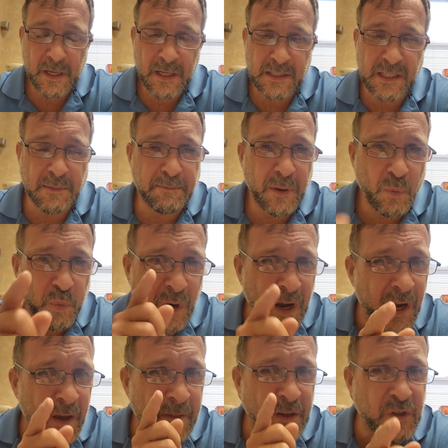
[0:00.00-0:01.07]
said,
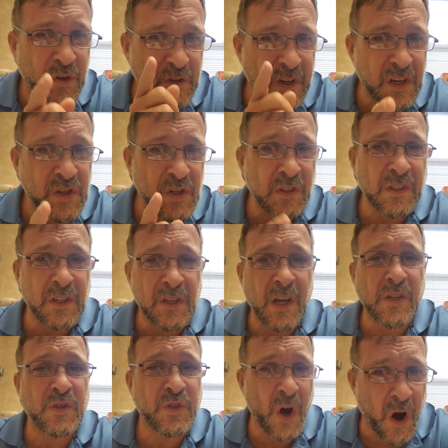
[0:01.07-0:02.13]
beware the traditions and
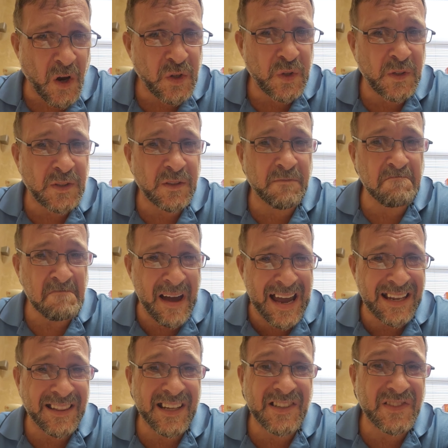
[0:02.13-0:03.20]
the doctrines of
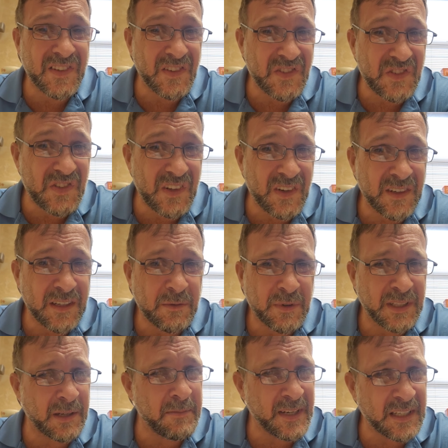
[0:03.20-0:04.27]
man lest they ensnare you.
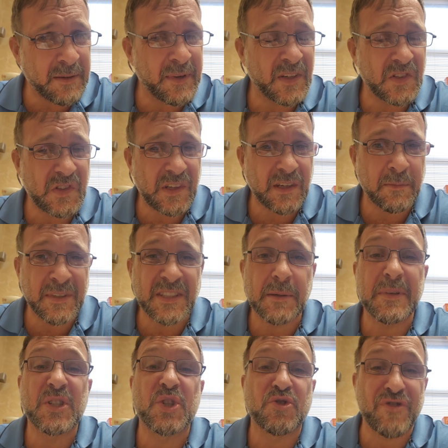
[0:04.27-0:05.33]
What does it mean to be ensnared? It means to
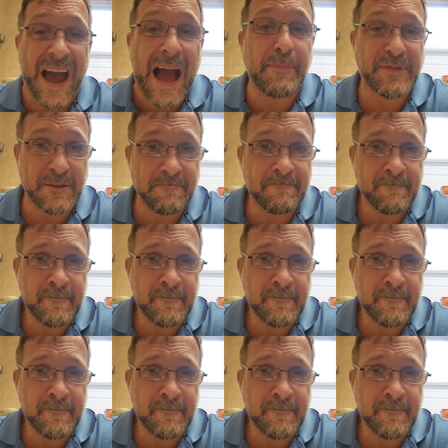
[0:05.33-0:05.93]
be trapped.